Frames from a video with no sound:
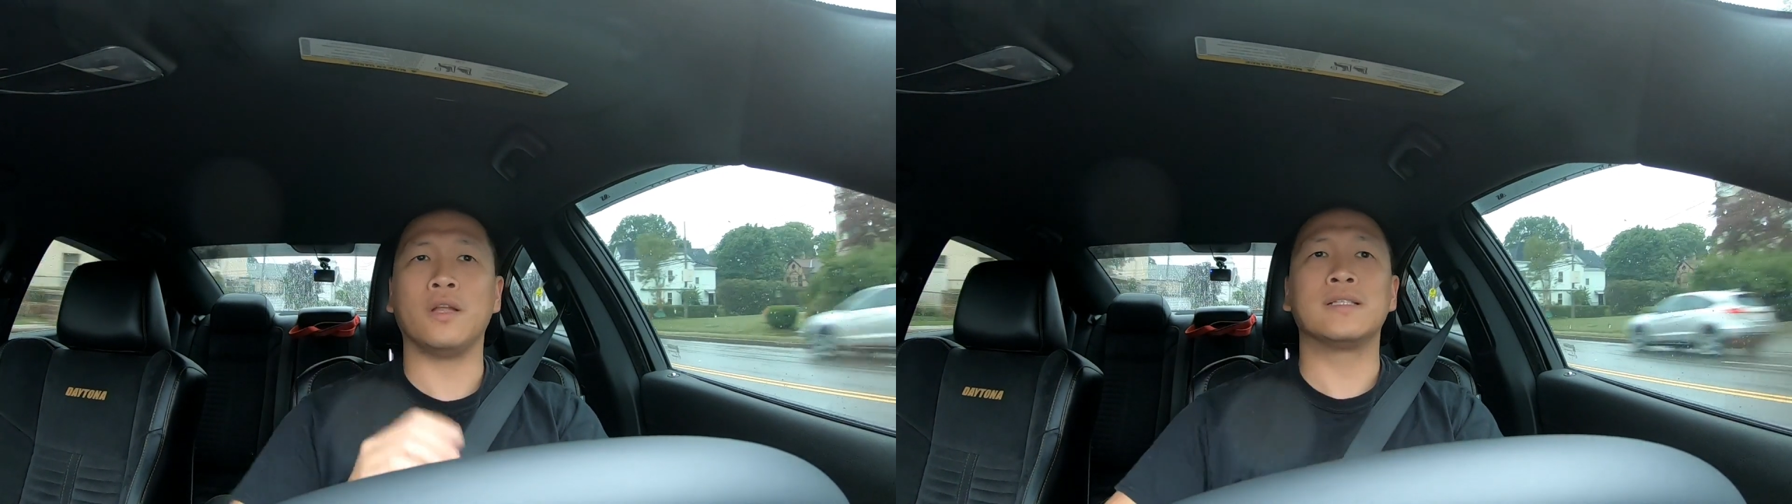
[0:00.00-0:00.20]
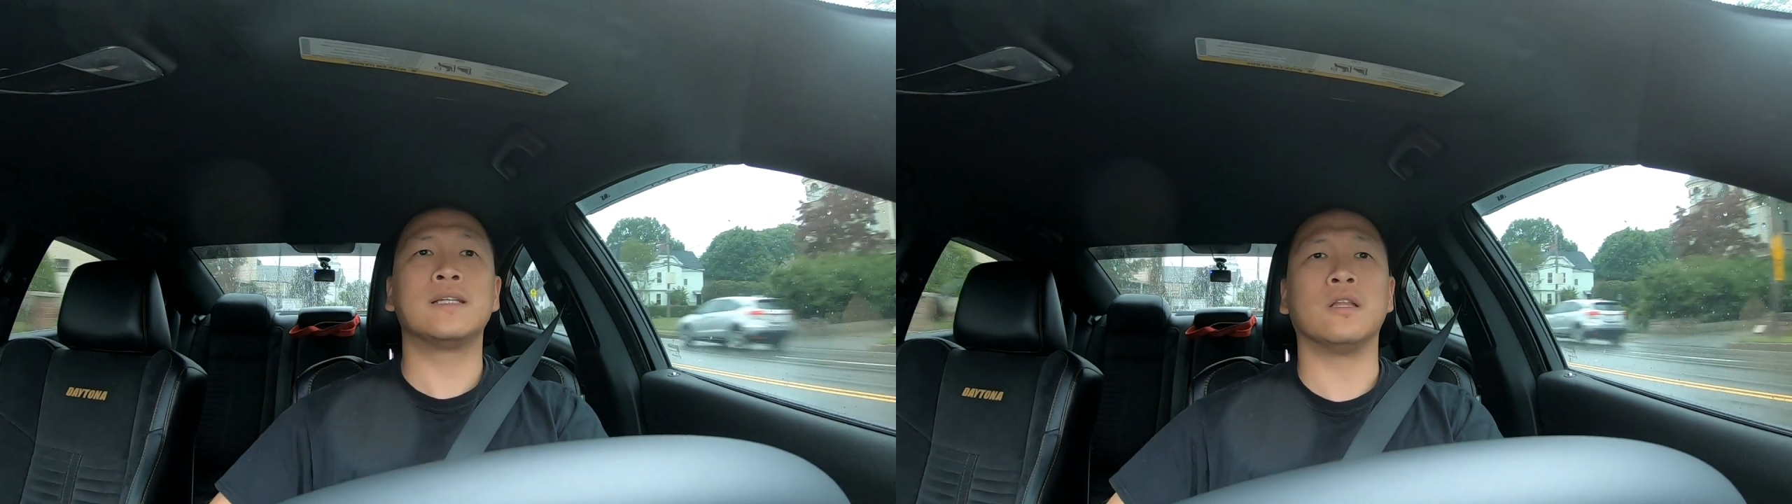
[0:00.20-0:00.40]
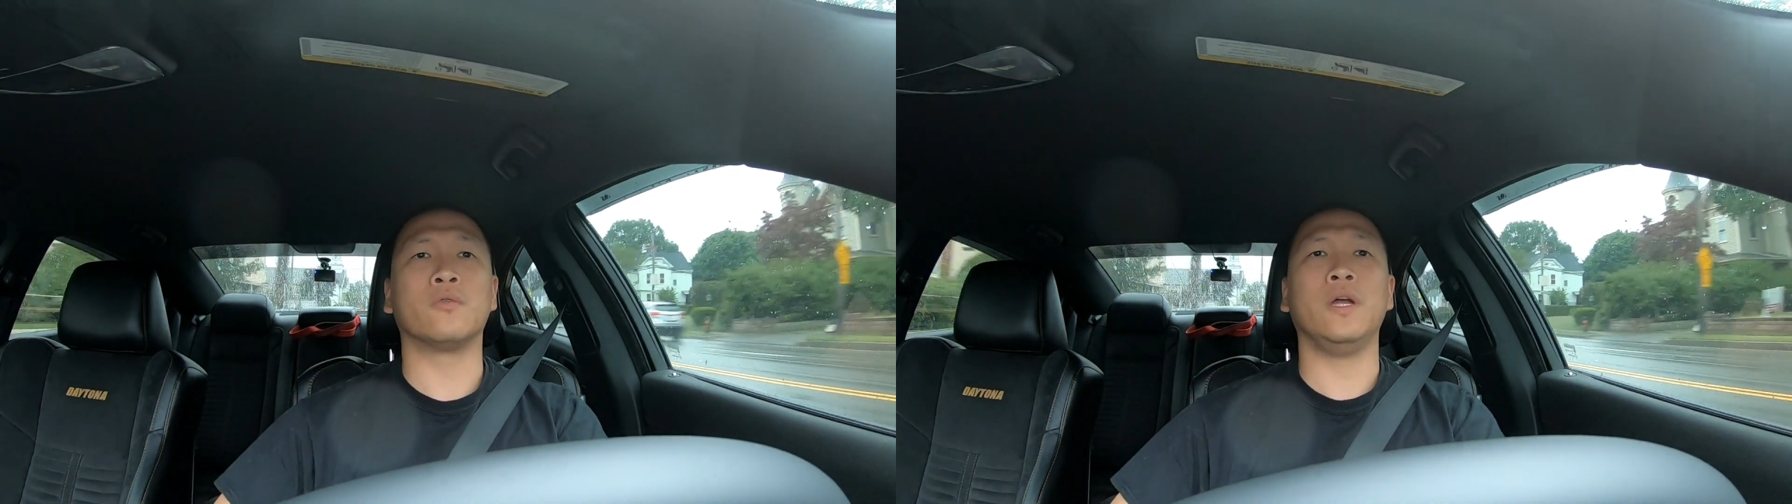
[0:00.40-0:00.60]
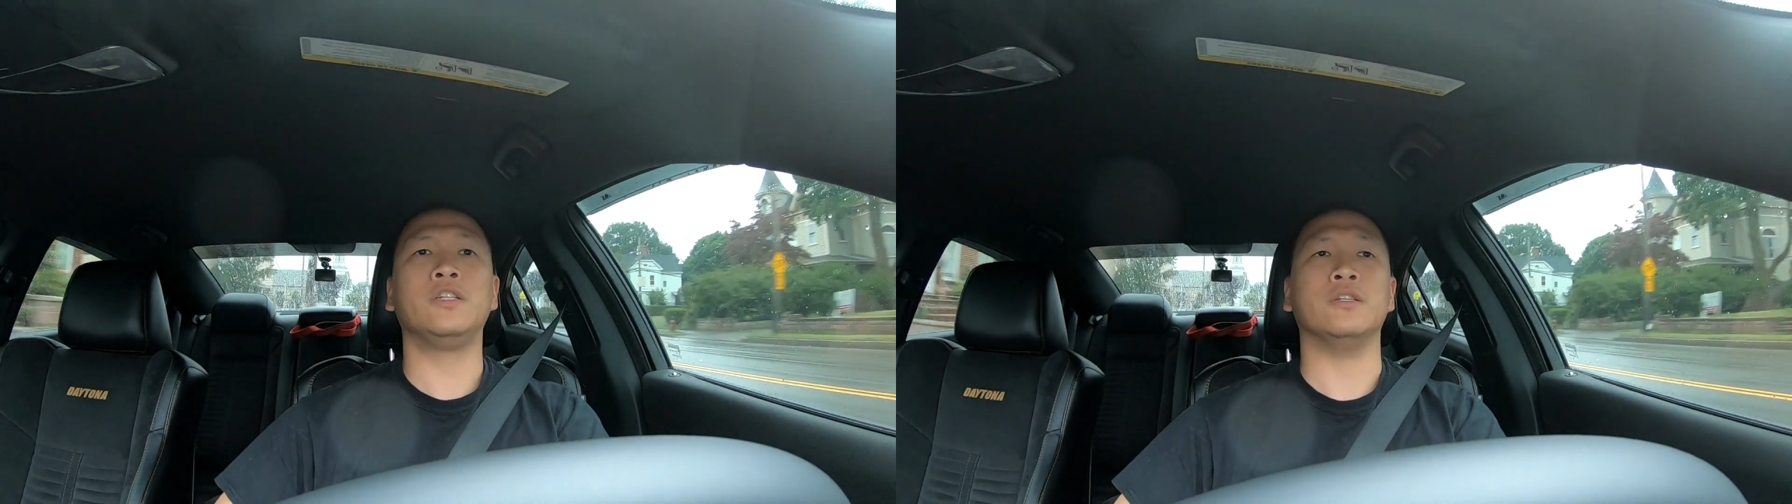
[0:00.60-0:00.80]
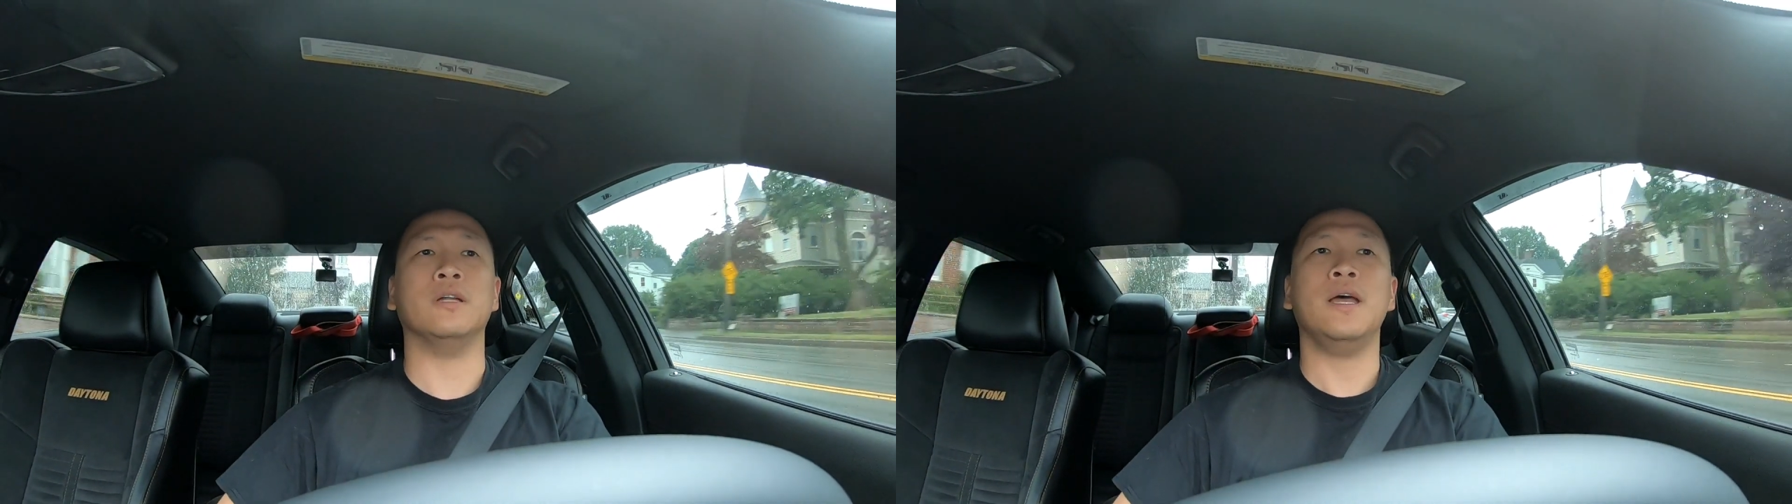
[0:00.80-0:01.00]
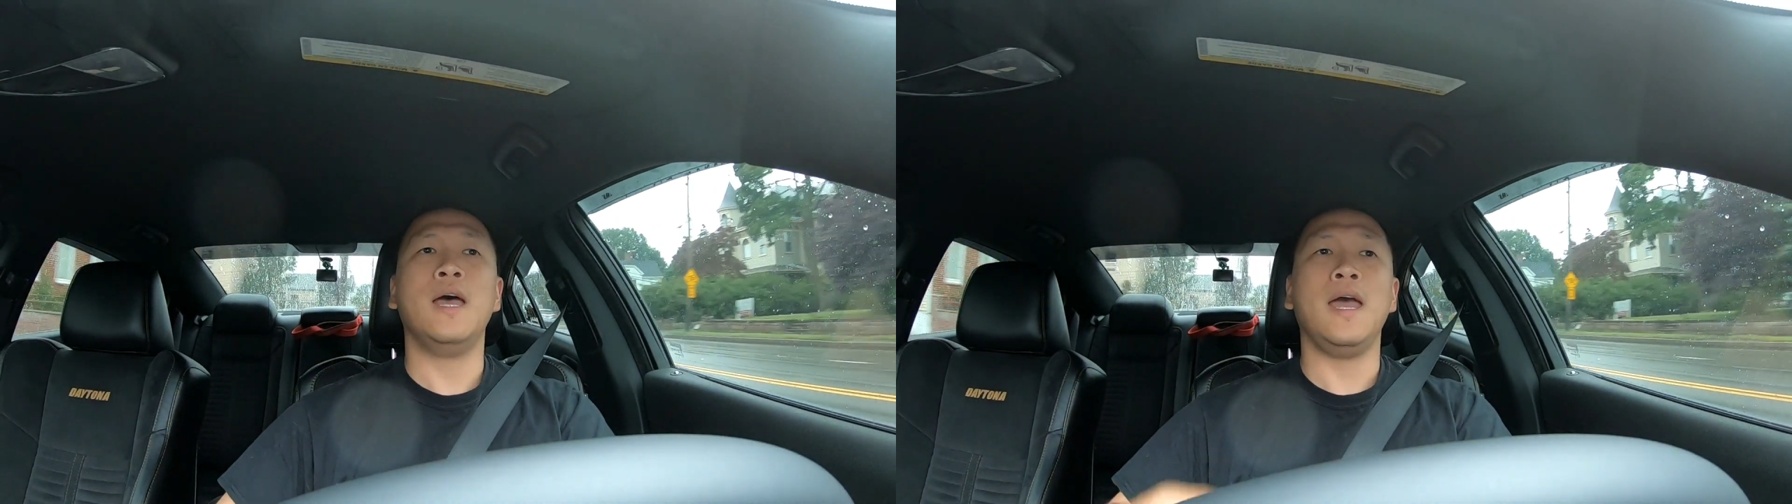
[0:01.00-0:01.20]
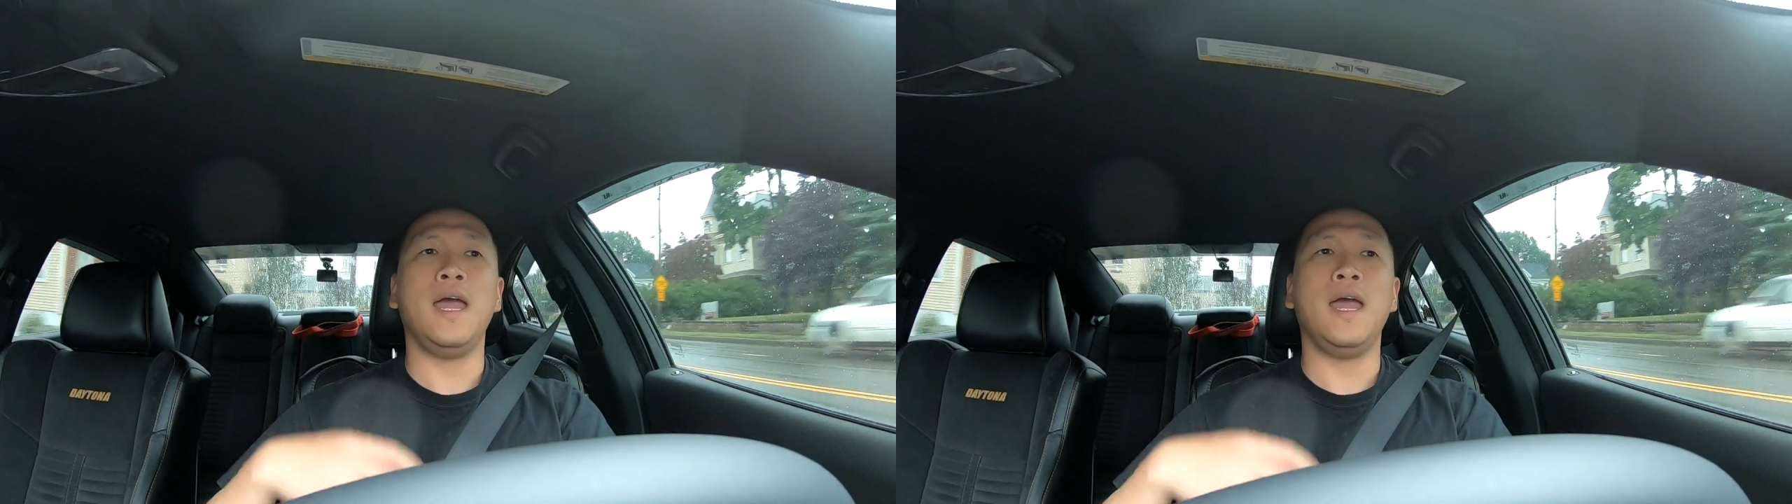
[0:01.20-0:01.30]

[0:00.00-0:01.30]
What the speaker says: acceleration.